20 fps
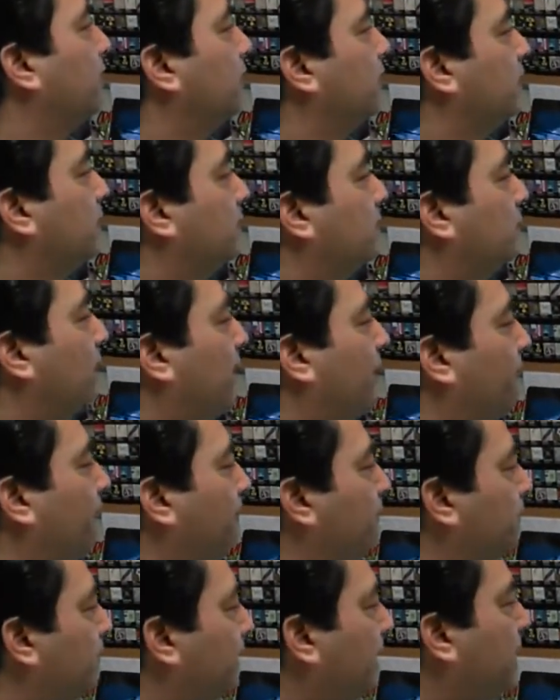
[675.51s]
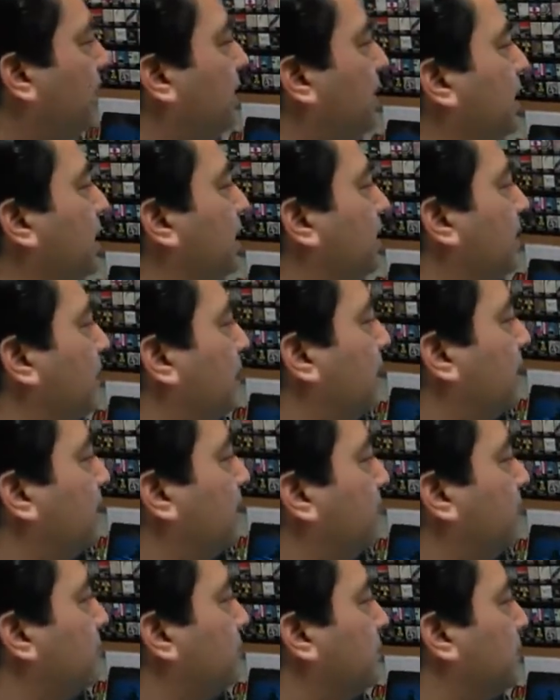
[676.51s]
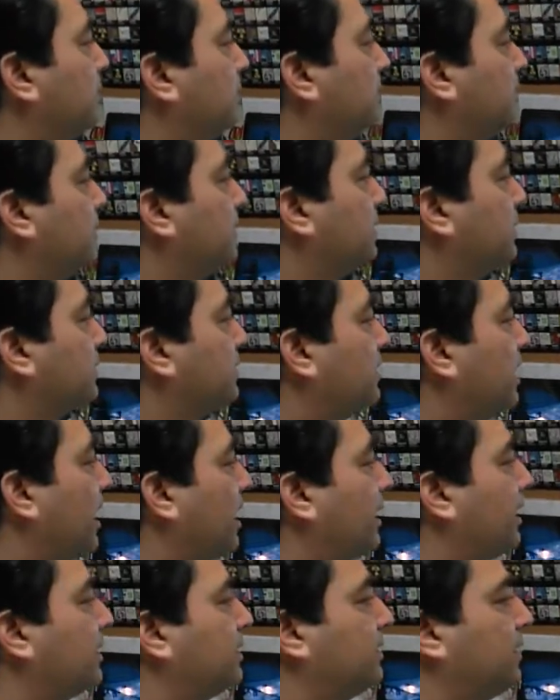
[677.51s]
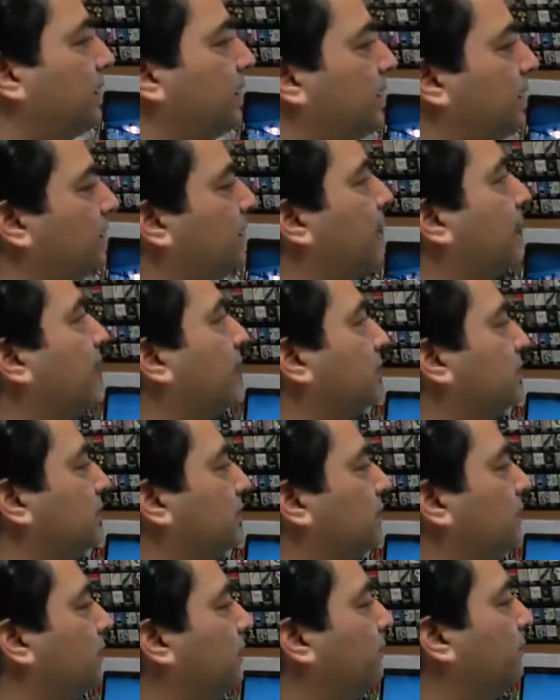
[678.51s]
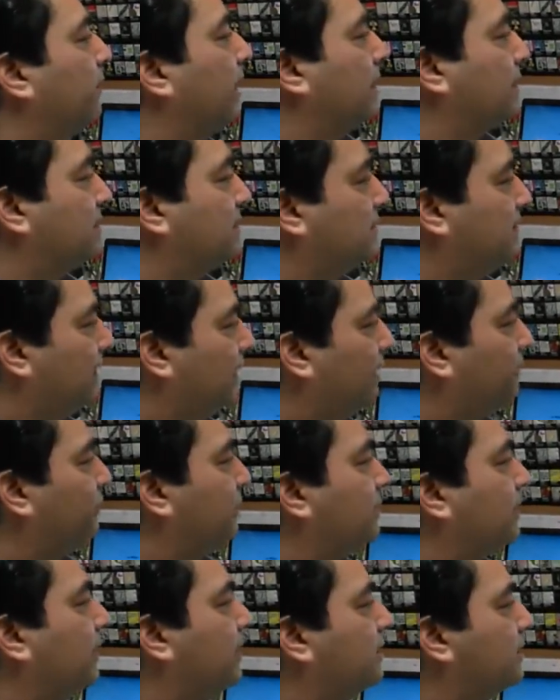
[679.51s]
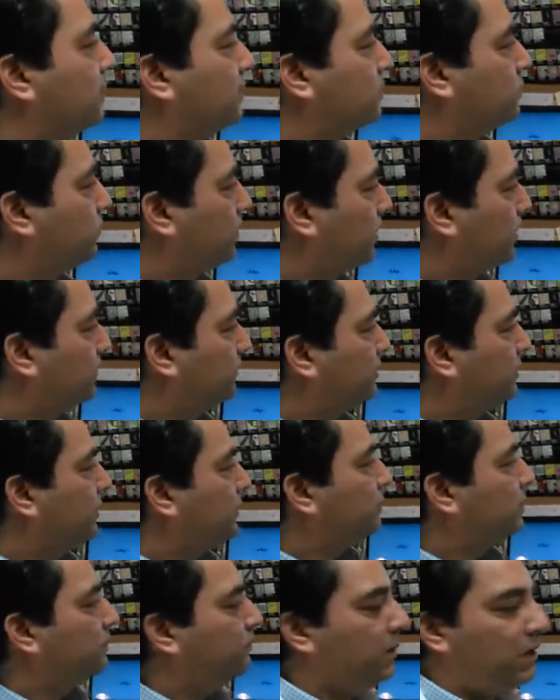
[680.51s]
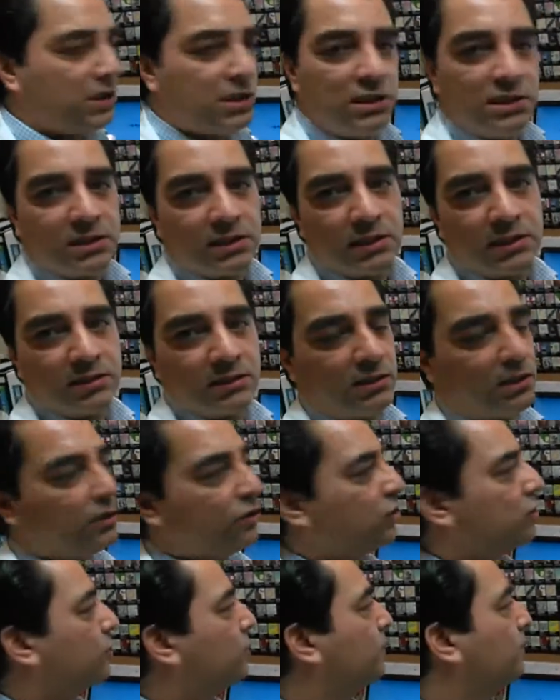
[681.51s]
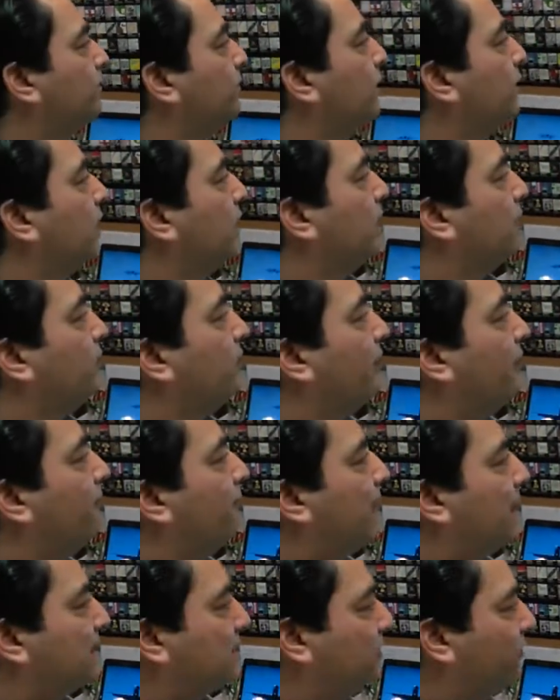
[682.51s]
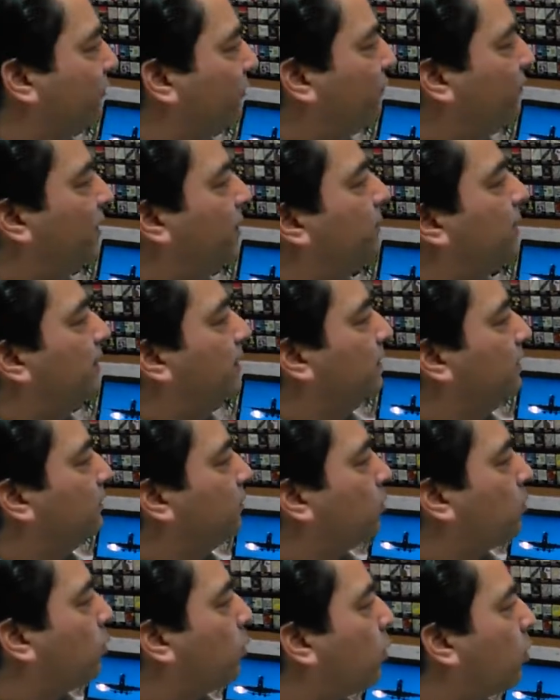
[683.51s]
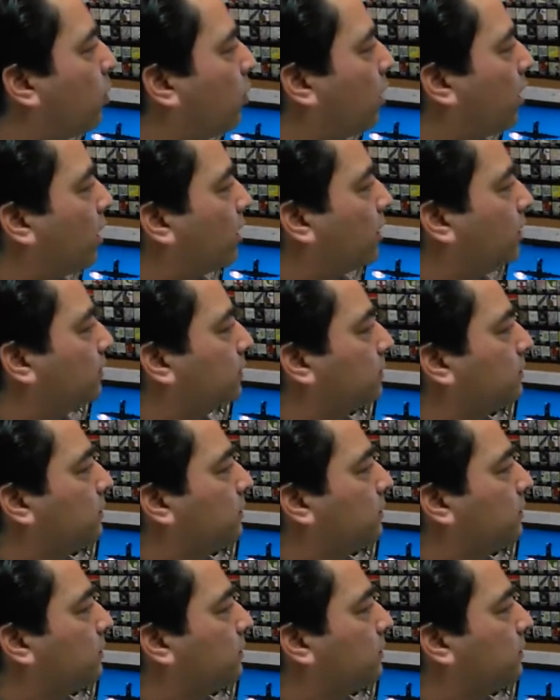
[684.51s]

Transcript: You have many direct and indirect impacts. Sea level rise is one of them, species extinction. You have massive famine, war.